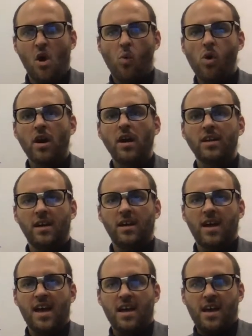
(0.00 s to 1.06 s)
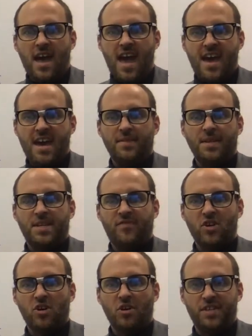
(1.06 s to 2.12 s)
we're going to add the
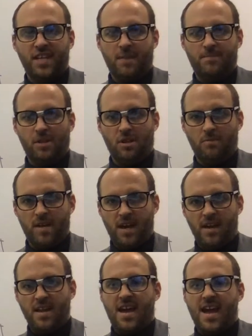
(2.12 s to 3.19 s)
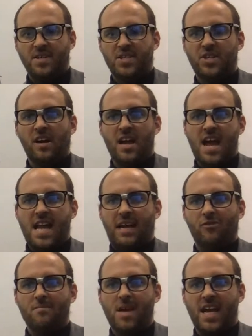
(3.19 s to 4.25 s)
difficulty up a little bit and start adding
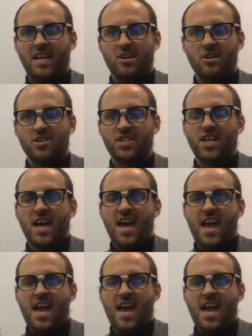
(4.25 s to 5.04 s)
remainders